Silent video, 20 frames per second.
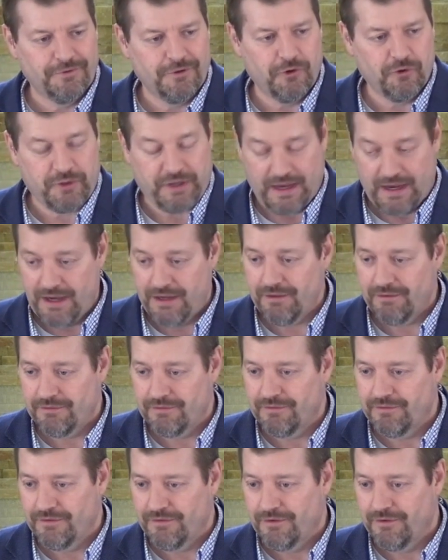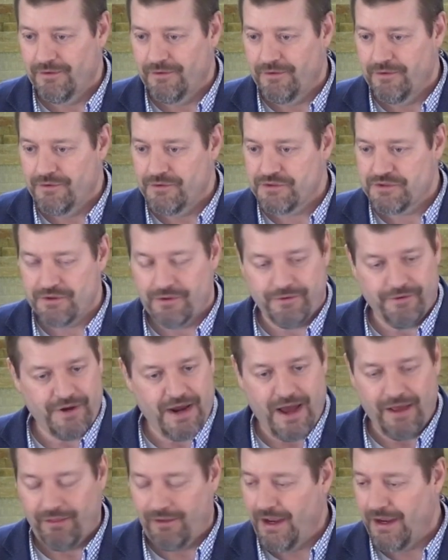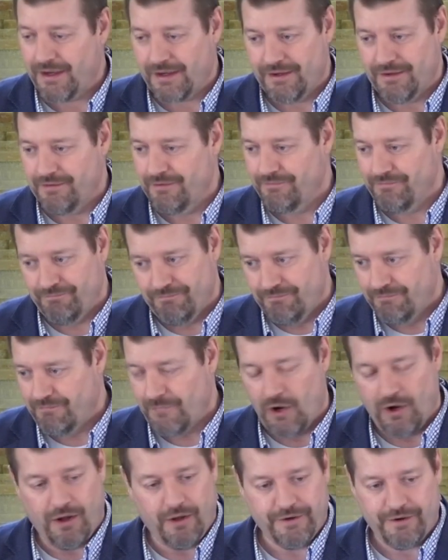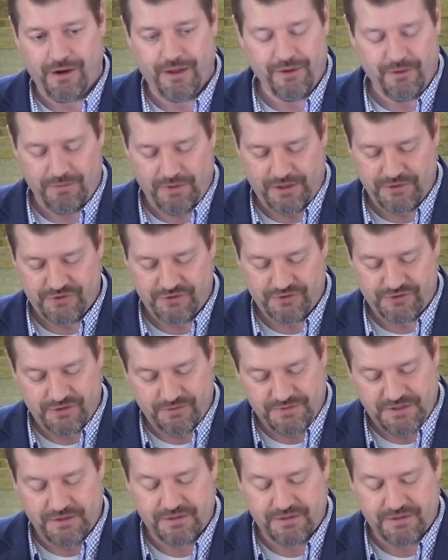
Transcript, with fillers: Okay? So they're not like all your other relationships.